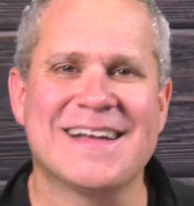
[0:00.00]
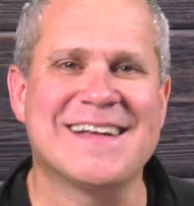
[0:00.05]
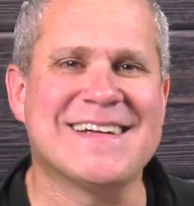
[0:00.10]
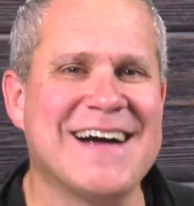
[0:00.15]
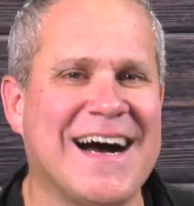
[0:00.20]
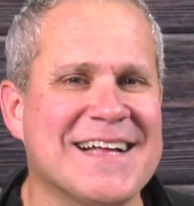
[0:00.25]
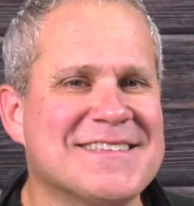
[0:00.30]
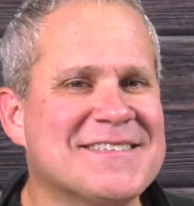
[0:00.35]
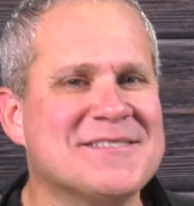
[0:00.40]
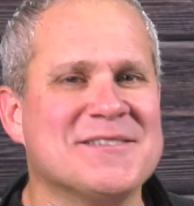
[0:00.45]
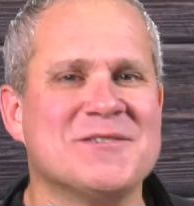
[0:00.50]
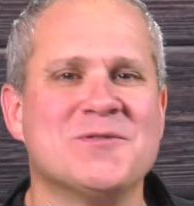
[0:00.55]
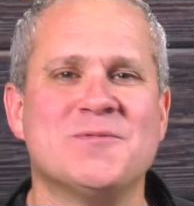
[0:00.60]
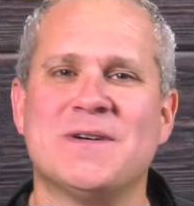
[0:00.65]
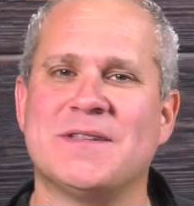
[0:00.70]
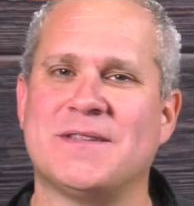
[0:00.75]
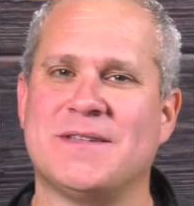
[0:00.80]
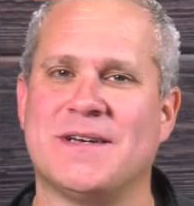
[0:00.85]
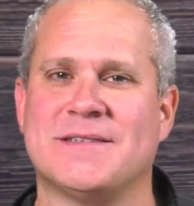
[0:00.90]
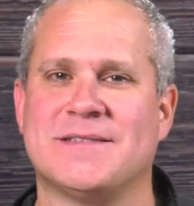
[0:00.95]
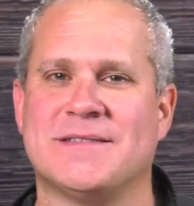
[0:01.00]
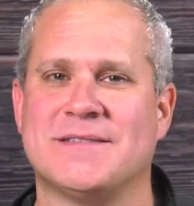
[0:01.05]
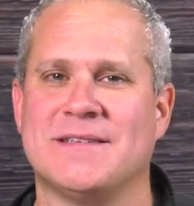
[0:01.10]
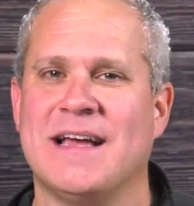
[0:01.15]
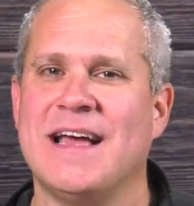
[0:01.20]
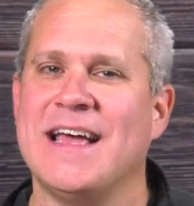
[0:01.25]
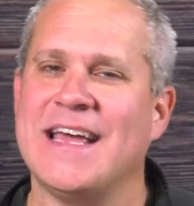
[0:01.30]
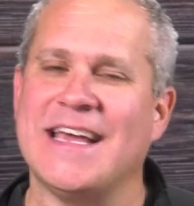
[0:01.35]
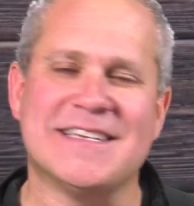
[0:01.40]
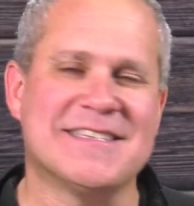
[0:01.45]
God's still with us.
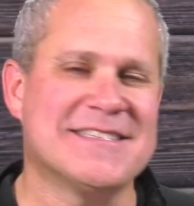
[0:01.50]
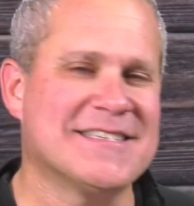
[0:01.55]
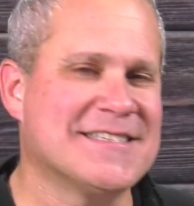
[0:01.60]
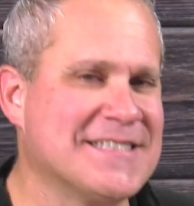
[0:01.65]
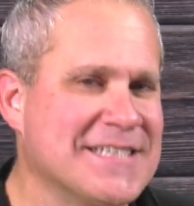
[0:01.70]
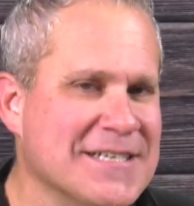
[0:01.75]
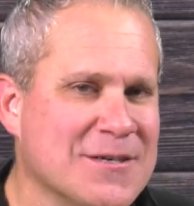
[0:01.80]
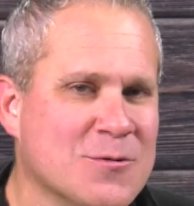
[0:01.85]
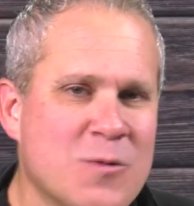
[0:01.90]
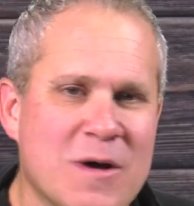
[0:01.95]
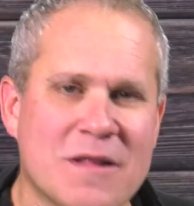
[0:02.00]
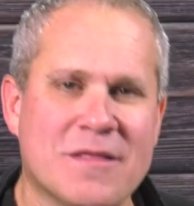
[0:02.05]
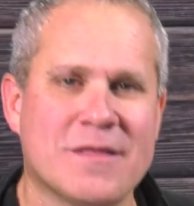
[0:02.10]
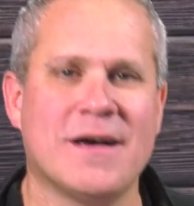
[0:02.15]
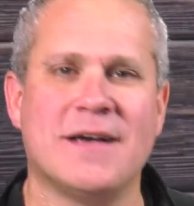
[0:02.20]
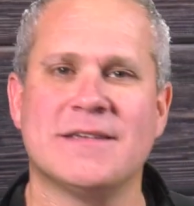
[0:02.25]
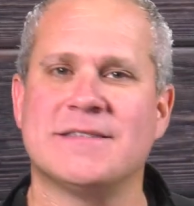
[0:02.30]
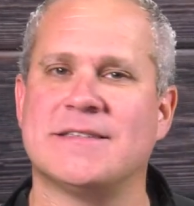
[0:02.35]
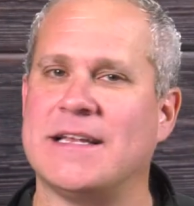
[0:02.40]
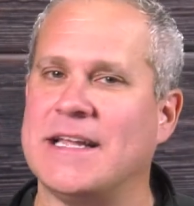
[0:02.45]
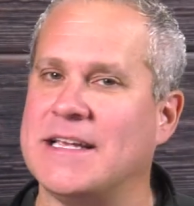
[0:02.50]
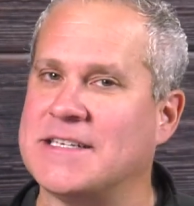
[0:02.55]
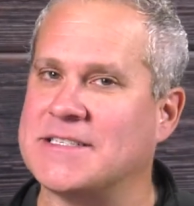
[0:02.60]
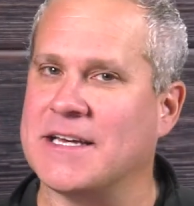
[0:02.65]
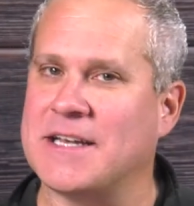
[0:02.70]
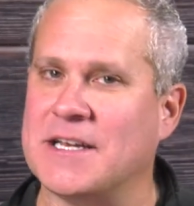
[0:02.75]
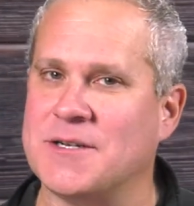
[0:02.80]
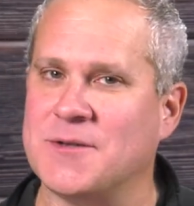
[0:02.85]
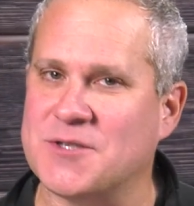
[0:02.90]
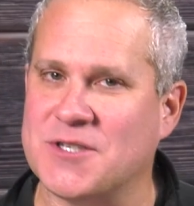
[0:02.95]
He's still with us and he's
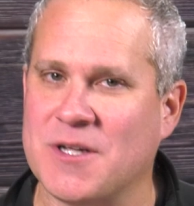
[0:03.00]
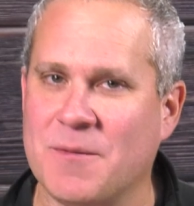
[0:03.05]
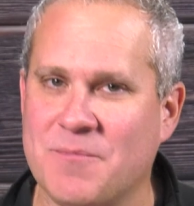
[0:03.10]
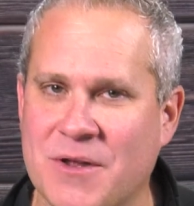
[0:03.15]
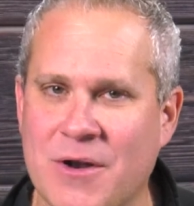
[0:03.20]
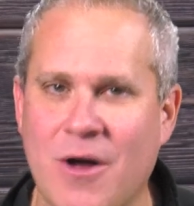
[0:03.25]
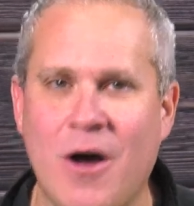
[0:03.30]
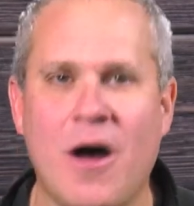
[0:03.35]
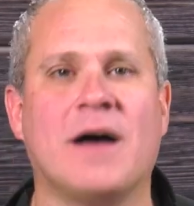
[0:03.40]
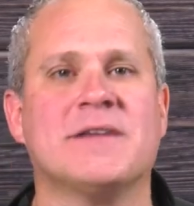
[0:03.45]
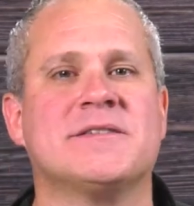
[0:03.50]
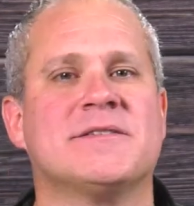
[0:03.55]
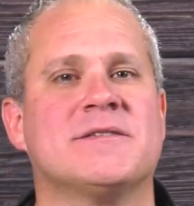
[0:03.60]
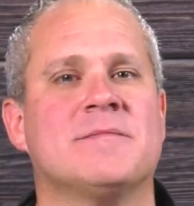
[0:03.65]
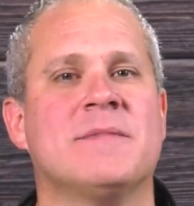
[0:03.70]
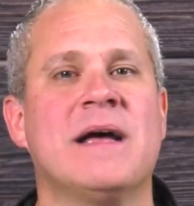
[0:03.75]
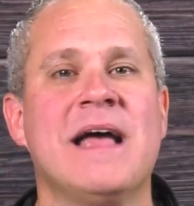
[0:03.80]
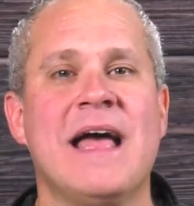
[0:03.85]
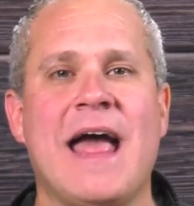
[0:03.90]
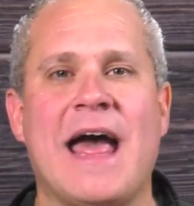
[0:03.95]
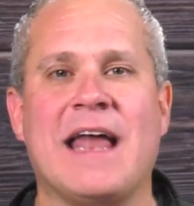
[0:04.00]
going to do something awesome.